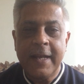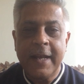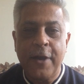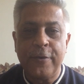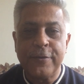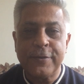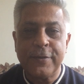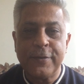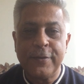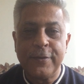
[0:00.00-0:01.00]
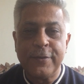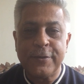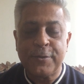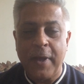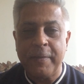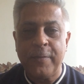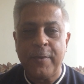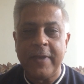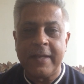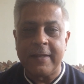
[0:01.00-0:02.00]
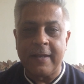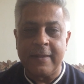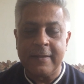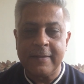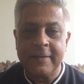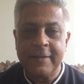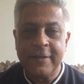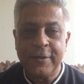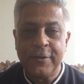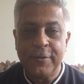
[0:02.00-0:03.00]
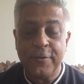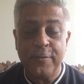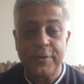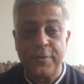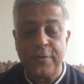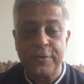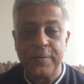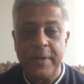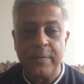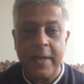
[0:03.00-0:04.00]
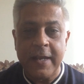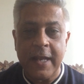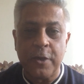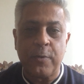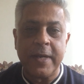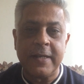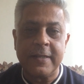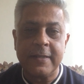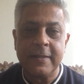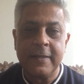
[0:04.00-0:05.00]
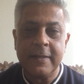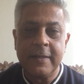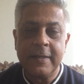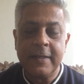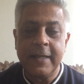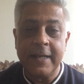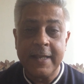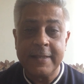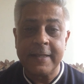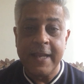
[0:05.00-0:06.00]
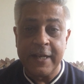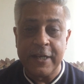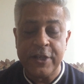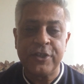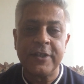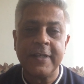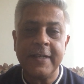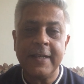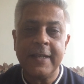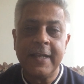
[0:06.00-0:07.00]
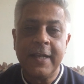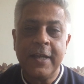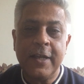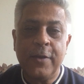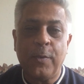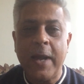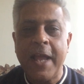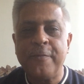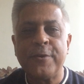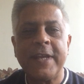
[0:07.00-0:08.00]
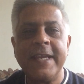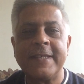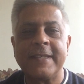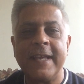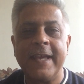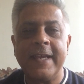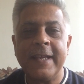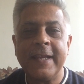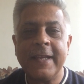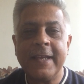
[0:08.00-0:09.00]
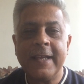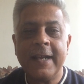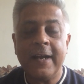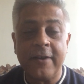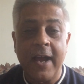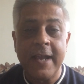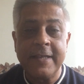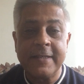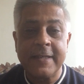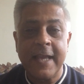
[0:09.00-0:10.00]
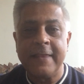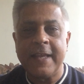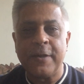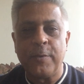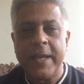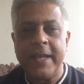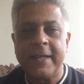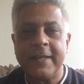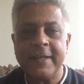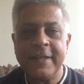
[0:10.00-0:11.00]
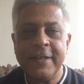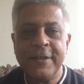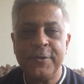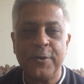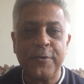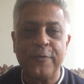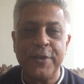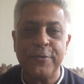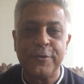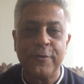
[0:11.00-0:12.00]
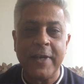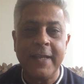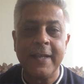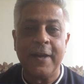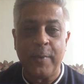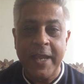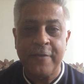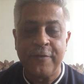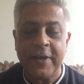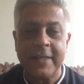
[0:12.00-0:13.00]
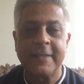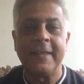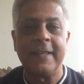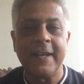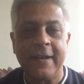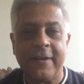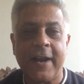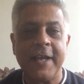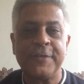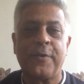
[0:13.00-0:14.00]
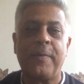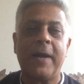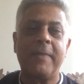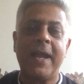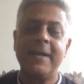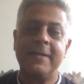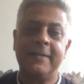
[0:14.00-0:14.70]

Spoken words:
Now, Swami Vivekananda, who was known to be very eloquent in his English, why would he say, "Arise and then awake"? Don't we usually awake first and then arise from our bed?